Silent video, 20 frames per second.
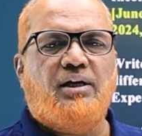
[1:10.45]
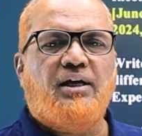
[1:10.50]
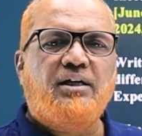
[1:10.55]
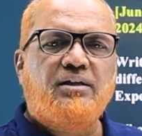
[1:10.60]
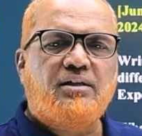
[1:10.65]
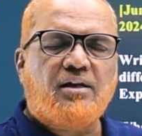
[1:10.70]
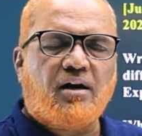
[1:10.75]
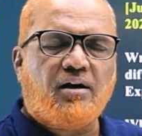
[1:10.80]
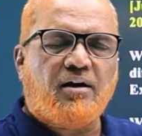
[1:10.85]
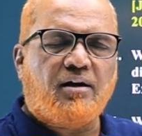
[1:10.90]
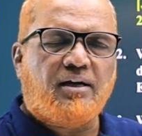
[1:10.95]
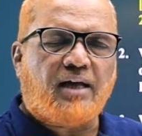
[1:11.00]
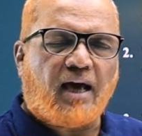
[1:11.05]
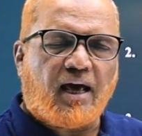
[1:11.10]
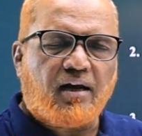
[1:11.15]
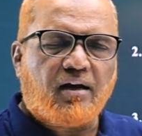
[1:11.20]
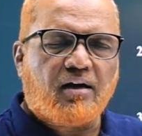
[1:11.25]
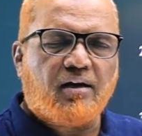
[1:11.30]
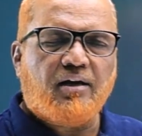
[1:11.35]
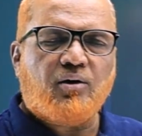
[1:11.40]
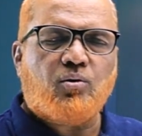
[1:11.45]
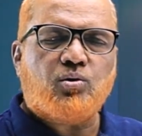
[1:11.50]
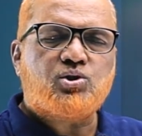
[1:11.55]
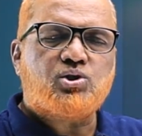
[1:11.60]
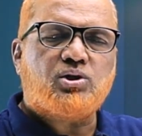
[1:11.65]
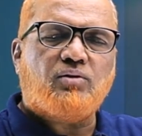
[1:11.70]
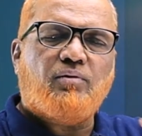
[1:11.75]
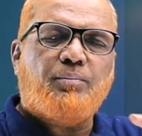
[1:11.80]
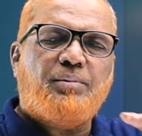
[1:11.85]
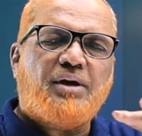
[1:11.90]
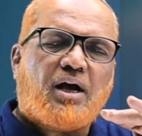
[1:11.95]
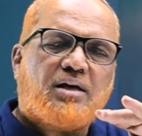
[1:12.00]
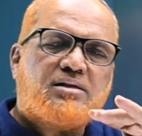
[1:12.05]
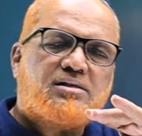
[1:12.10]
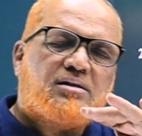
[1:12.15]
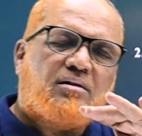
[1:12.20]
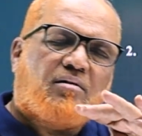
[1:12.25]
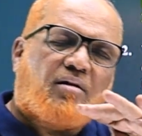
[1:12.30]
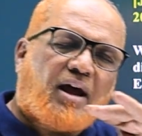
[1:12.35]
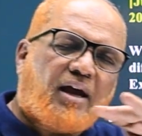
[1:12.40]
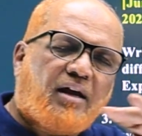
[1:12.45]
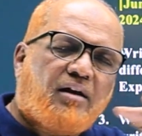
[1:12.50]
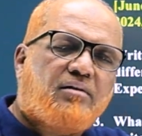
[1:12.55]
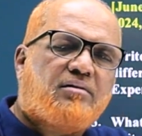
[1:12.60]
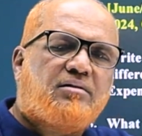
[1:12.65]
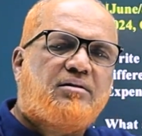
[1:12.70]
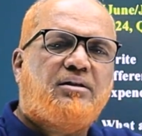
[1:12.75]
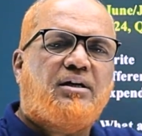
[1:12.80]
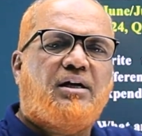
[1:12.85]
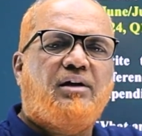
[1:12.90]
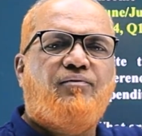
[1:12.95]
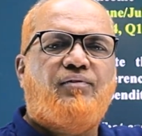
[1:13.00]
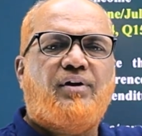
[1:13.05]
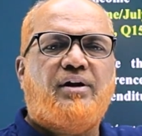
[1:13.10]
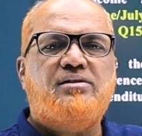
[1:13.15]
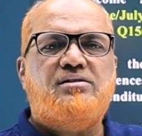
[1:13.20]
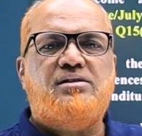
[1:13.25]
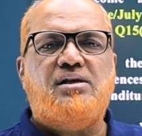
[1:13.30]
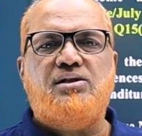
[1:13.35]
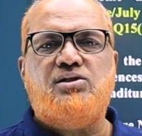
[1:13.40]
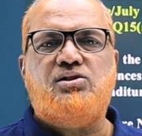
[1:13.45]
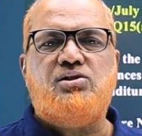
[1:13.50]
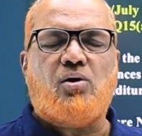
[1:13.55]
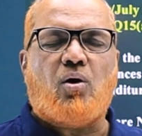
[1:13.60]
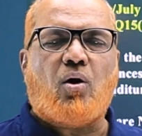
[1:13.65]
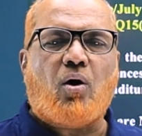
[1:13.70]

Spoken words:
Either directly question will be asked, write the differences,